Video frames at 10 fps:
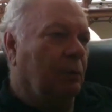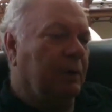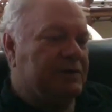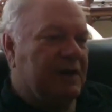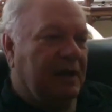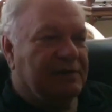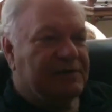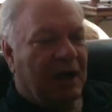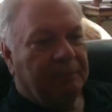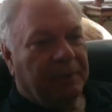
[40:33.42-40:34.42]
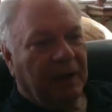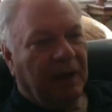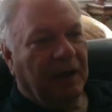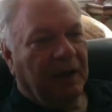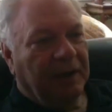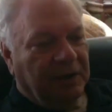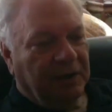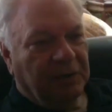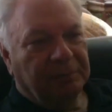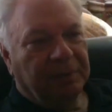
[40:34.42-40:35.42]
which ends up uh, in a
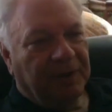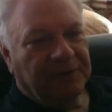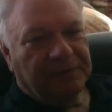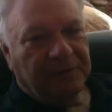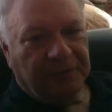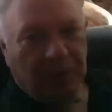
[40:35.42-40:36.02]
good place for the